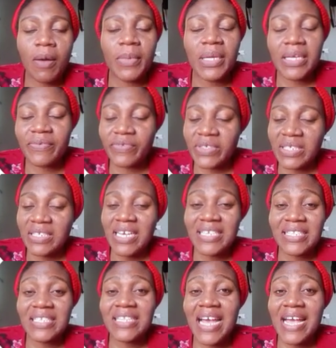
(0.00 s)
even
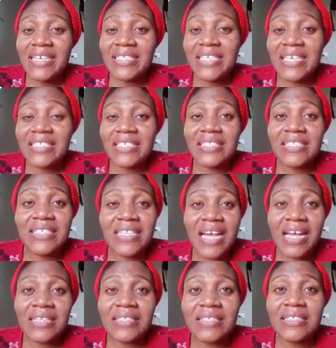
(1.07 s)
yesterday I said it
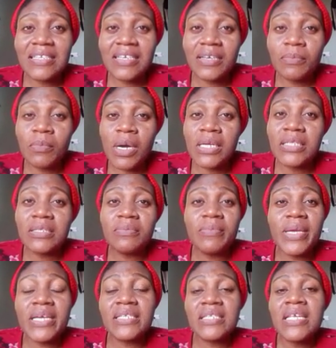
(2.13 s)
that the mortar
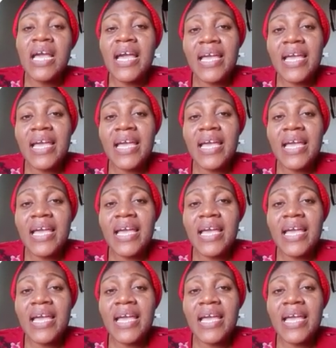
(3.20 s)
mix